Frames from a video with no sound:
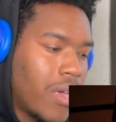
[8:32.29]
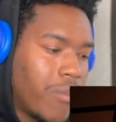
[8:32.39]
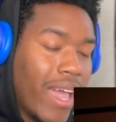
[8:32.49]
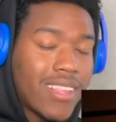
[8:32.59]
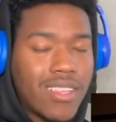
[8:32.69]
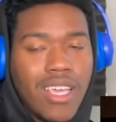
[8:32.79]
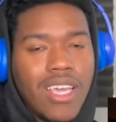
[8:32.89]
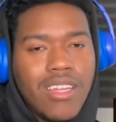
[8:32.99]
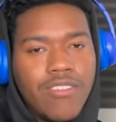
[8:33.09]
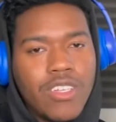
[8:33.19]
Back
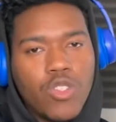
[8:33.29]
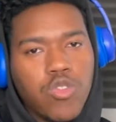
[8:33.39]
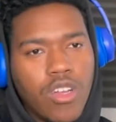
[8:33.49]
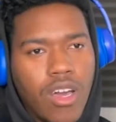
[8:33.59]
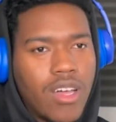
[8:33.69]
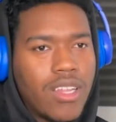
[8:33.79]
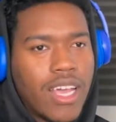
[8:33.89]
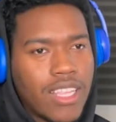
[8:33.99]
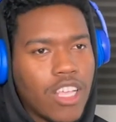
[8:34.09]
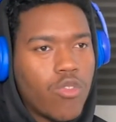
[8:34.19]
then, Trill,
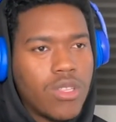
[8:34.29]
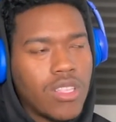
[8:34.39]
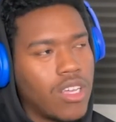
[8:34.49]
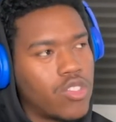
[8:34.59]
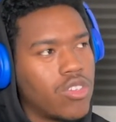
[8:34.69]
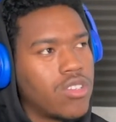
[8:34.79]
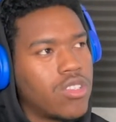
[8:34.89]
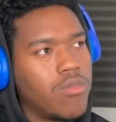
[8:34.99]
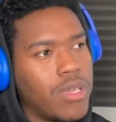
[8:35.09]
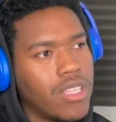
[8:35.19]
like, that's what, no, Trill
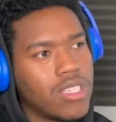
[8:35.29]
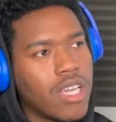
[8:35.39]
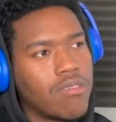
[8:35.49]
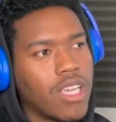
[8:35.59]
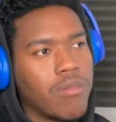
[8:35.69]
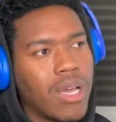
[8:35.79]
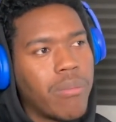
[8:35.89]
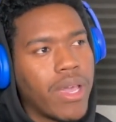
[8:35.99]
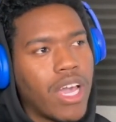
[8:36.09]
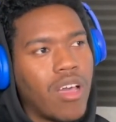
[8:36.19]
still mean the same thing. My
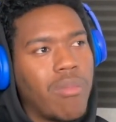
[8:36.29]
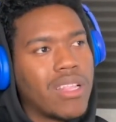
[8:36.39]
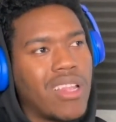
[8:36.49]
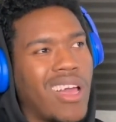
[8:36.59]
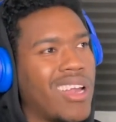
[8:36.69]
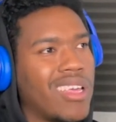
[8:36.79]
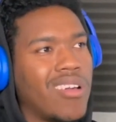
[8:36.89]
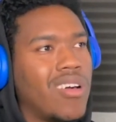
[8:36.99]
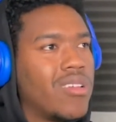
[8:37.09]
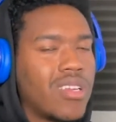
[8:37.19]
bad. I was about to lie to
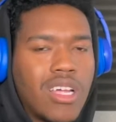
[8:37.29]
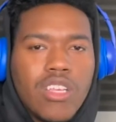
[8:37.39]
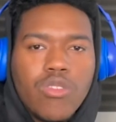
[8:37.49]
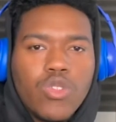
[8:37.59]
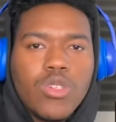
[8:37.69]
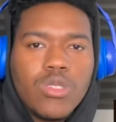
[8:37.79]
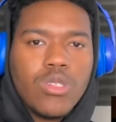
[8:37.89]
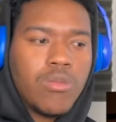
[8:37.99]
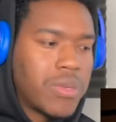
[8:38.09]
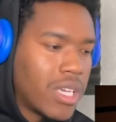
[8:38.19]
y'all. No, that's what Trill
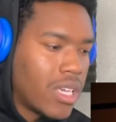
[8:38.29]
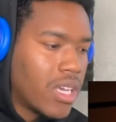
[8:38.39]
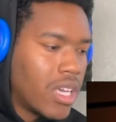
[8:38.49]
still mean.